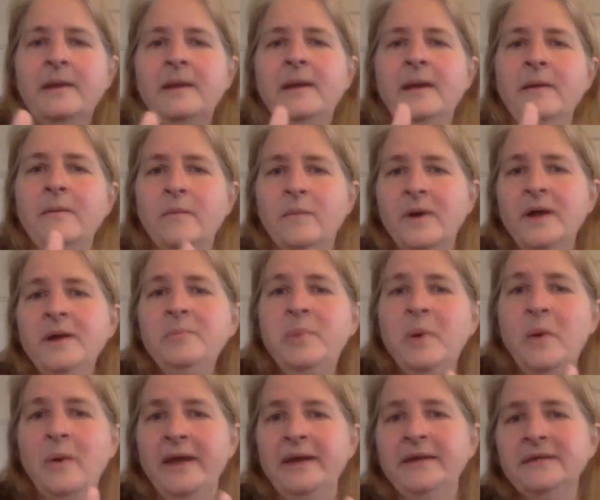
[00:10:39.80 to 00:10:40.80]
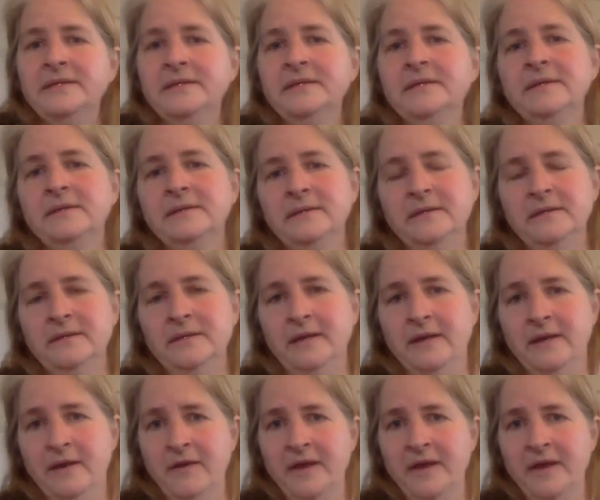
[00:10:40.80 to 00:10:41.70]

at what point, you know,